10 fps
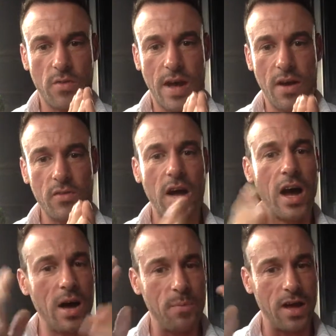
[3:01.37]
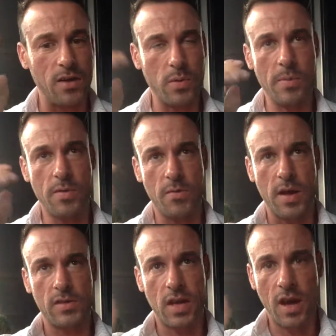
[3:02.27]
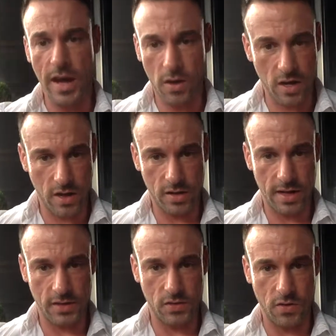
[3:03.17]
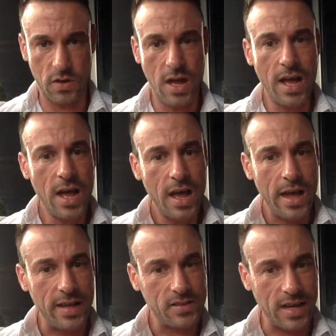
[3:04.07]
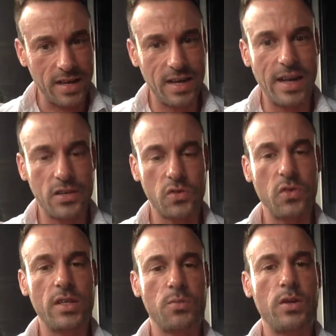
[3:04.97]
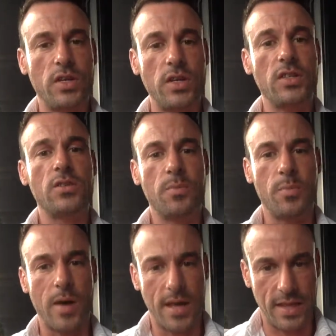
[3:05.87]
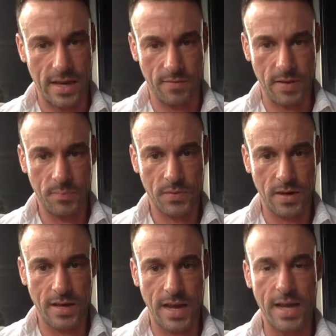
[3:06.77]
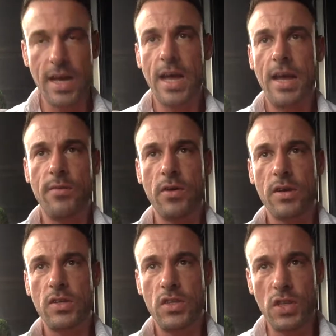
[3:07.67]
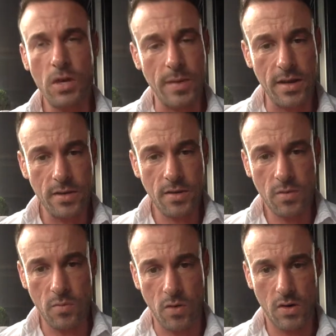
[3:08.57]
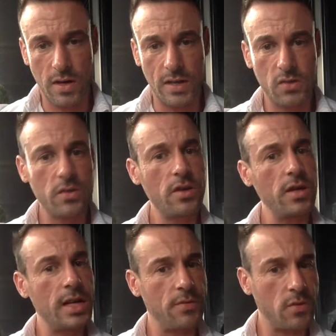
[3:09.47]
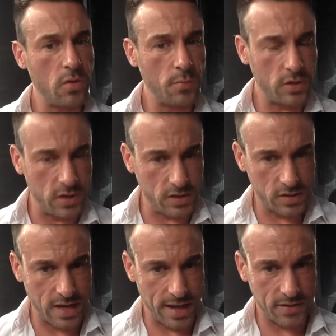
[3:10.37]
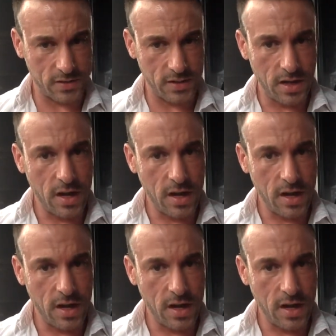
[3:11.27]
around our blood when we refer to high or low cholesterol. It's that cholesterol that's produced by the liver. Okay, if you're consuming more cholesterol, your liver will produce less.